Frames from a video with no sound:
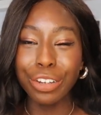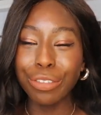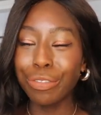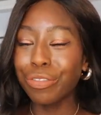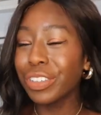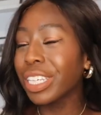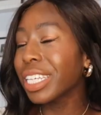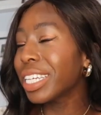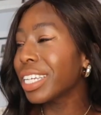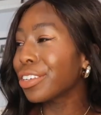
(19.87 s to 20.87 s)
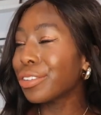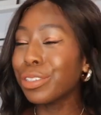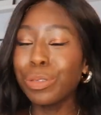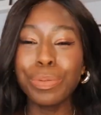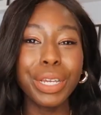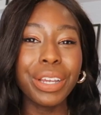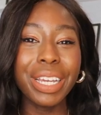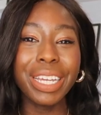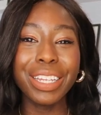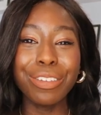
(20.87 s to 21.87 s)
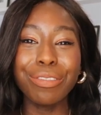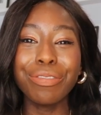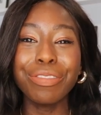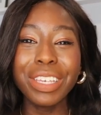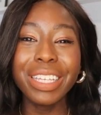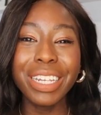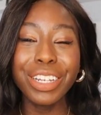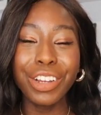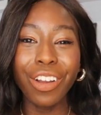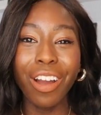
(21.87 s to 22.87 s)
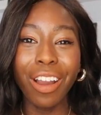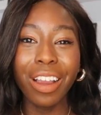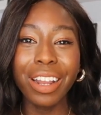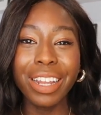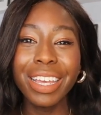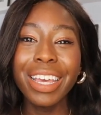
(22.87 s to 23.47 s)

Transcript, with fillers: you feel it in your spirit, you feel it in your heart,